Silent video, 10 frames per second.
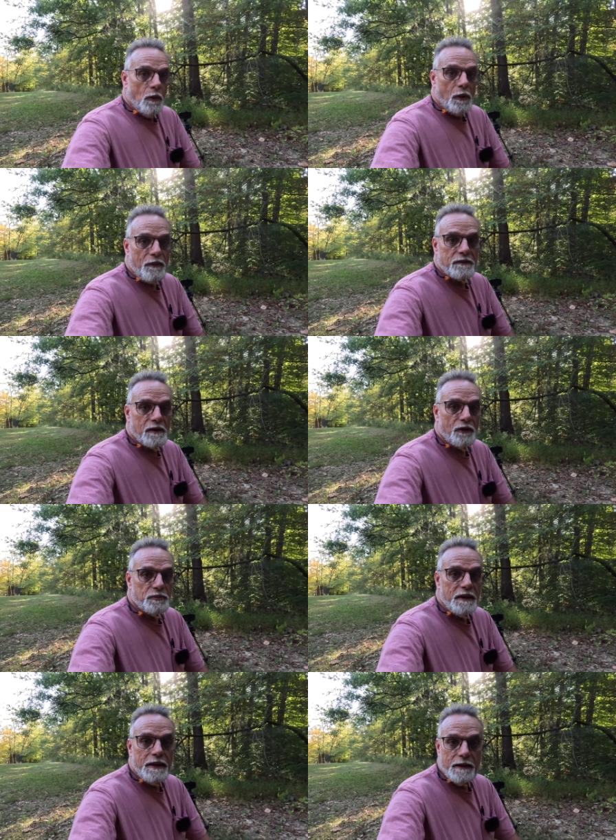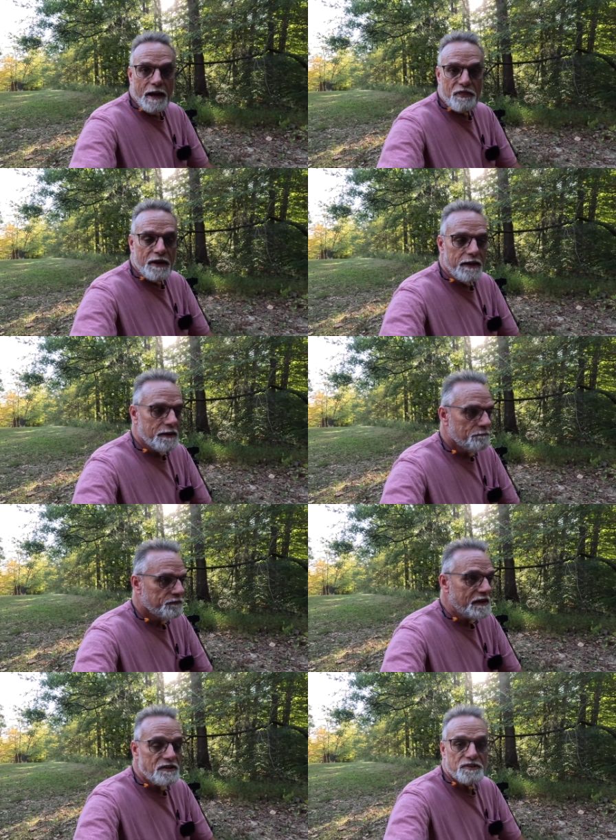What that tells me, I think,
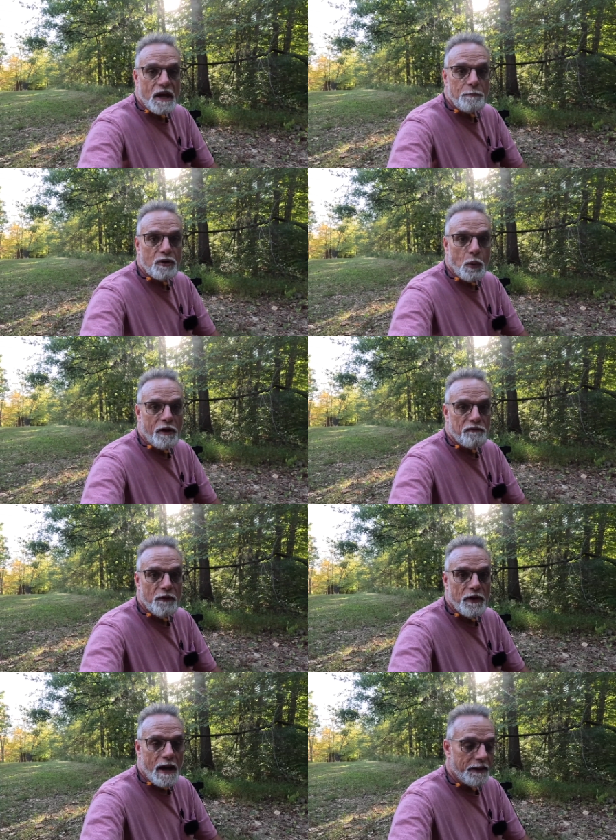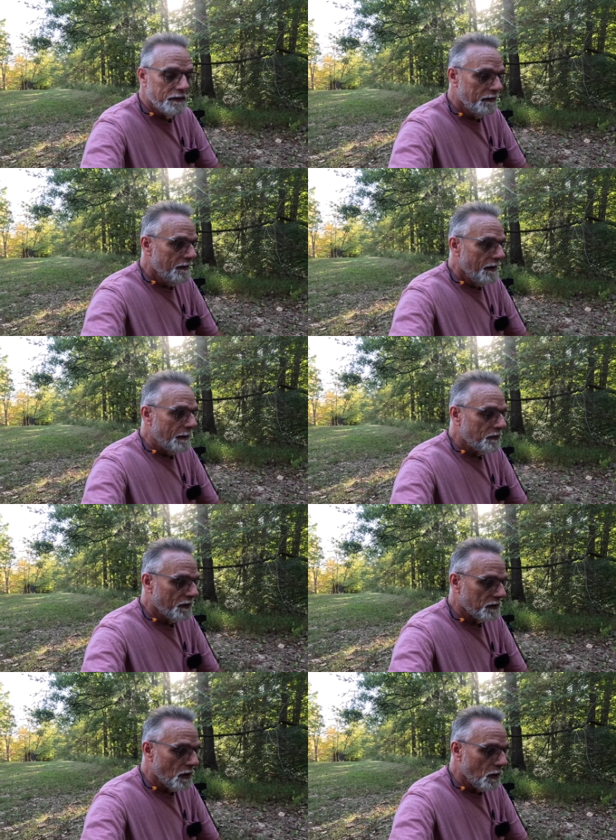is it's time to quit for the night. I'm going
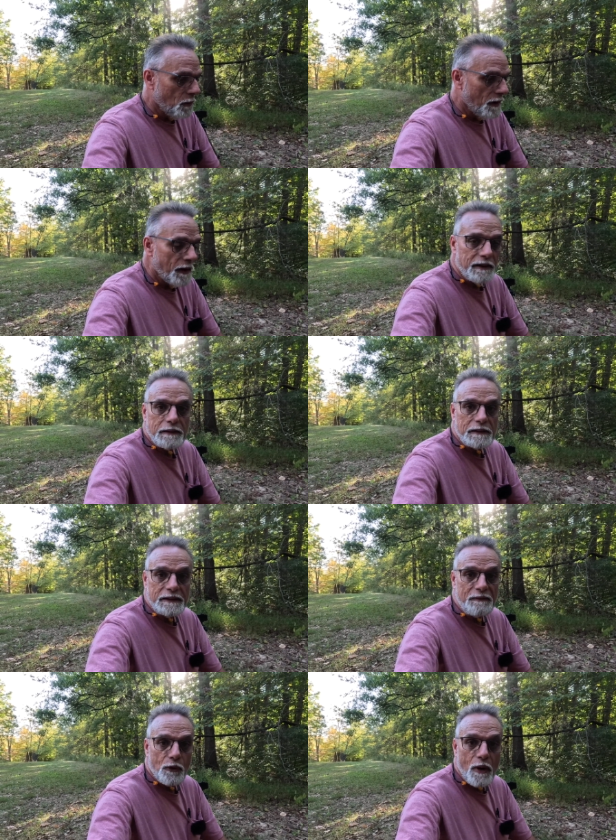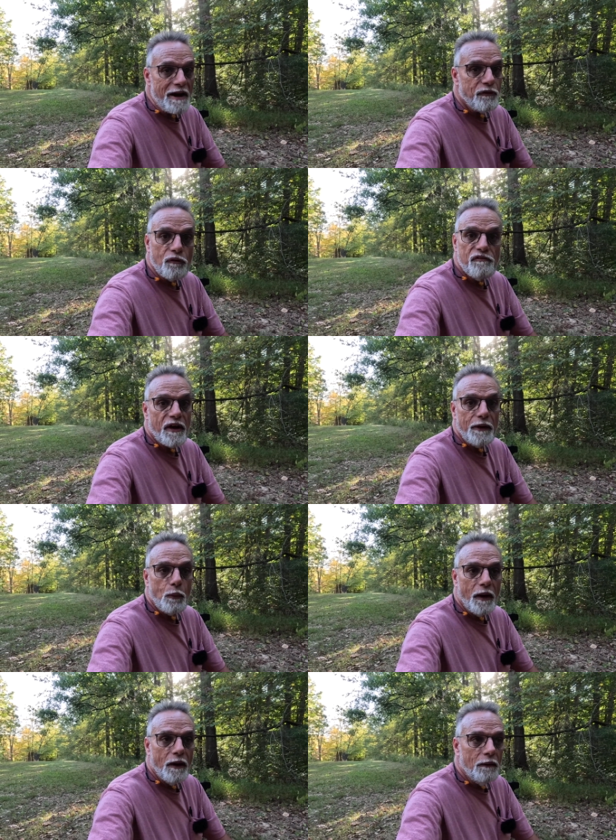to go clean the rifle very
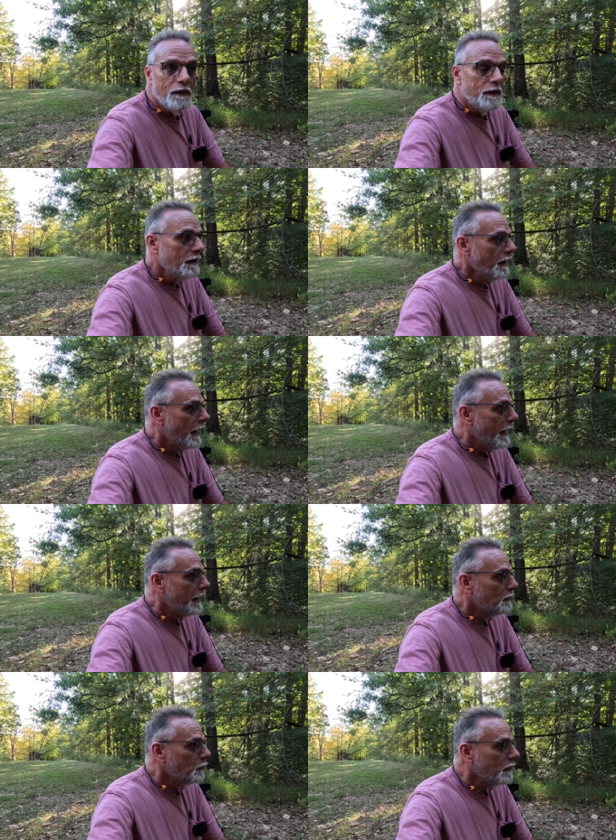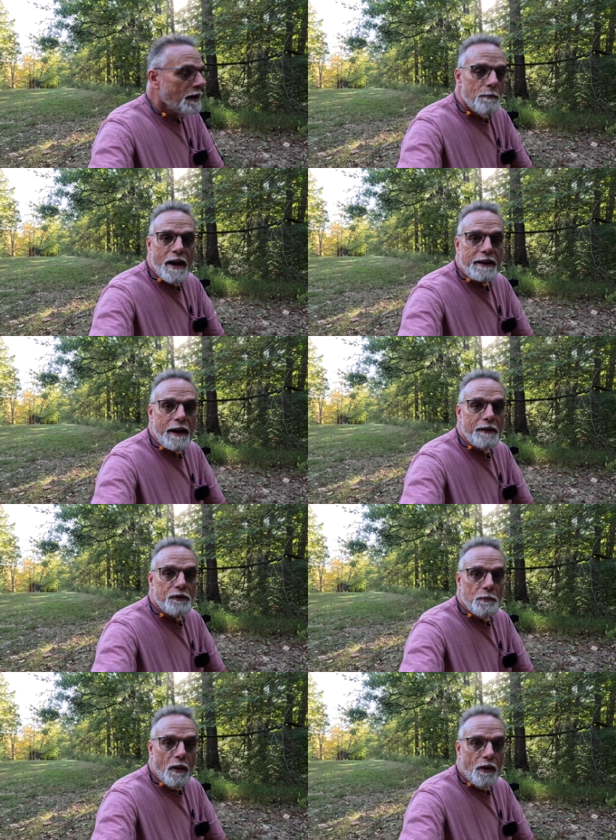well, and we'll come back out here
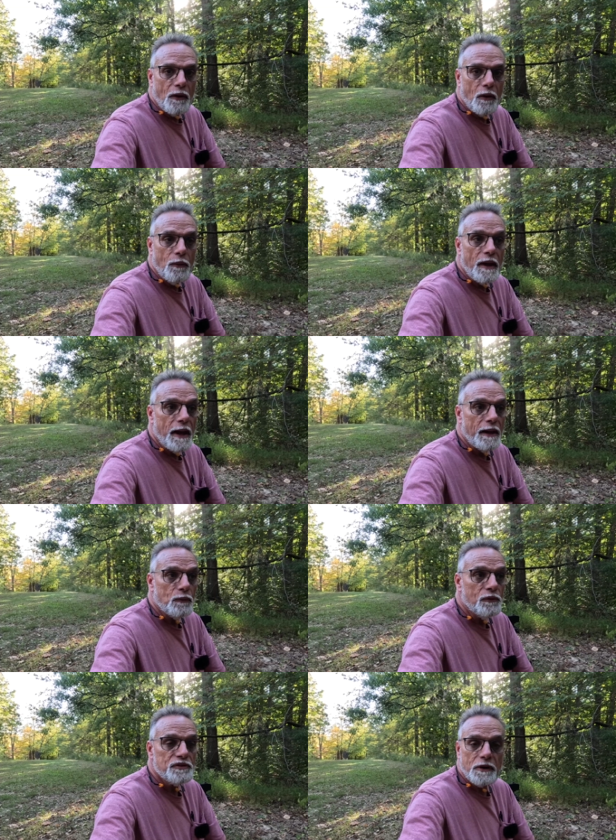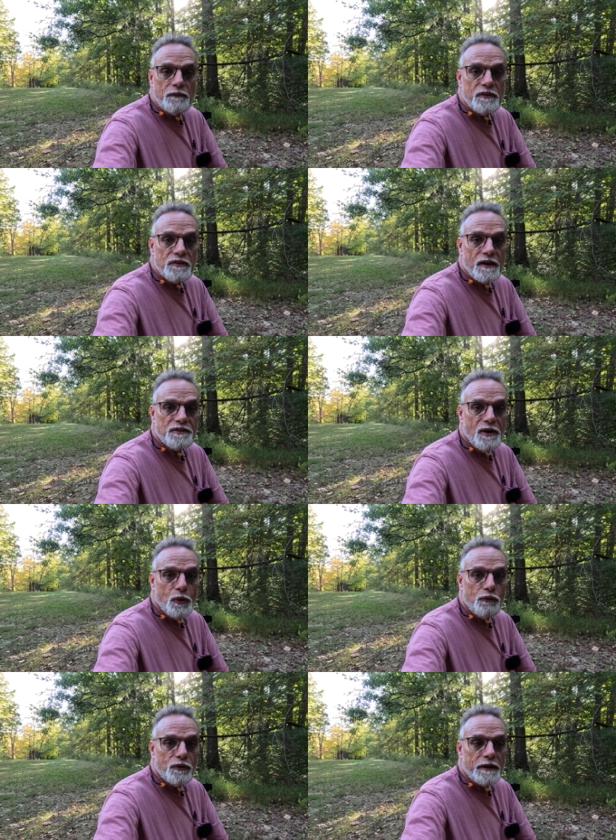tomorrow and we'll start this test all
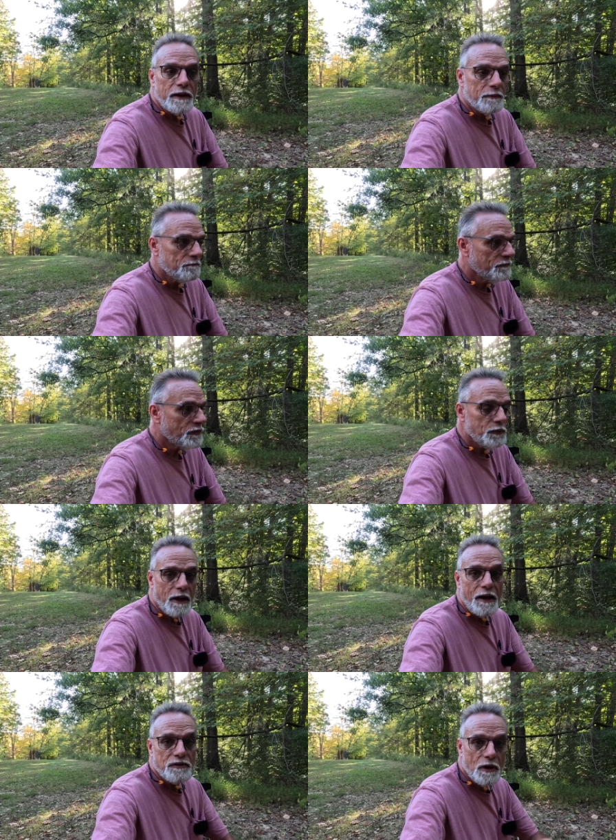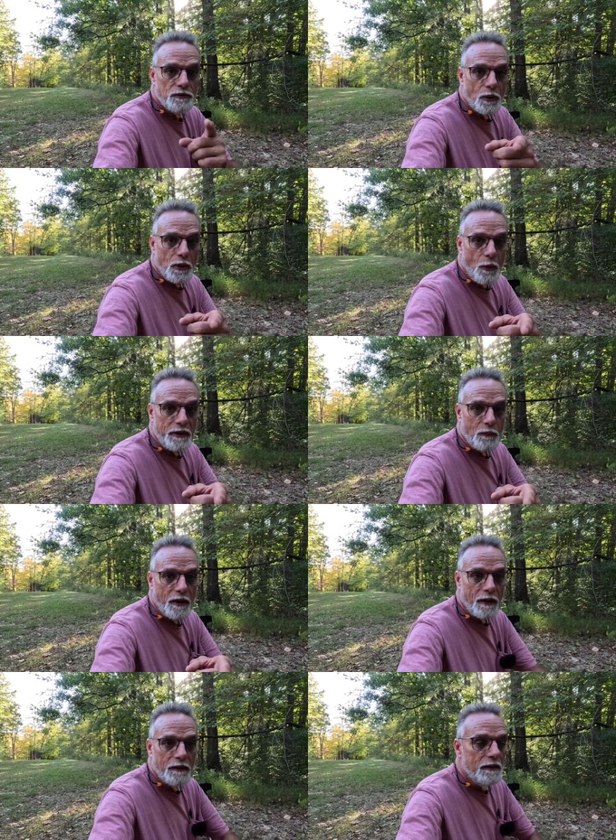over again. So you guys, don't go
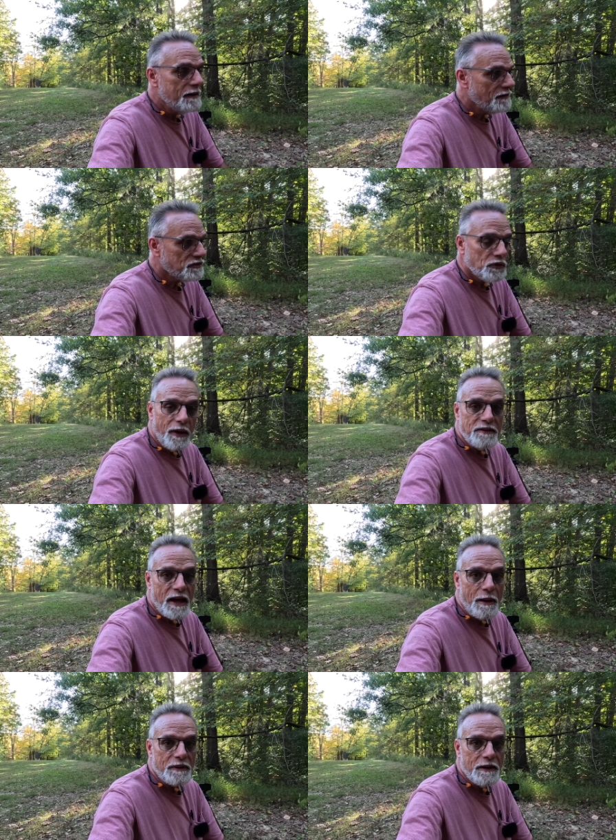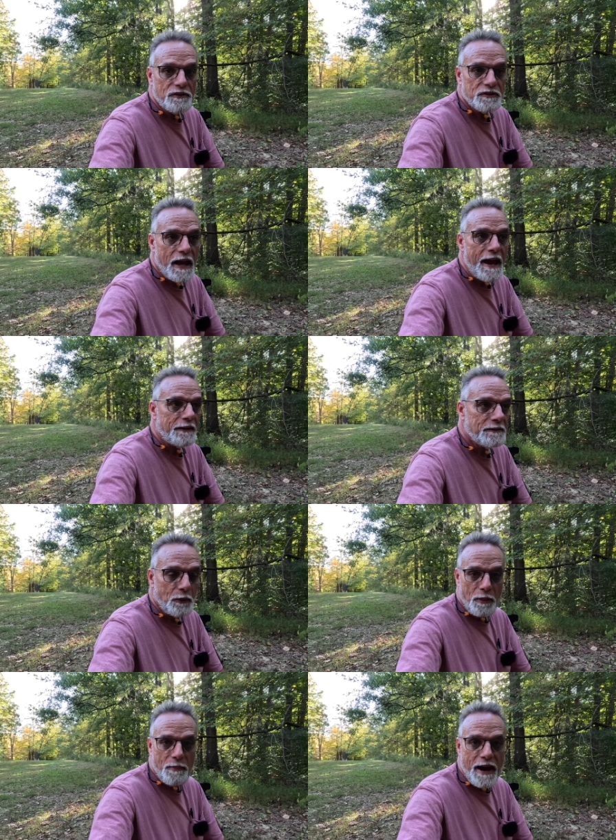anywhere. This is a great time to get a snack, go
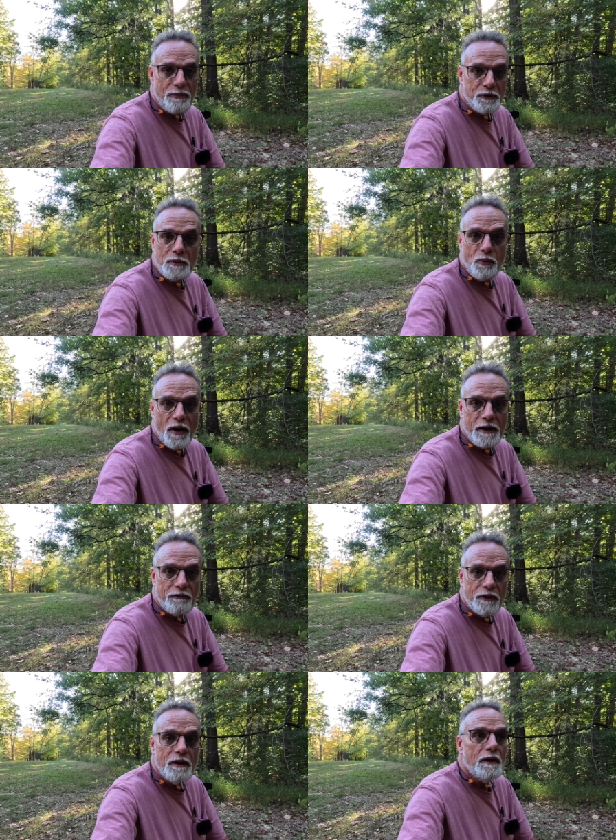to the bathroom, whatever.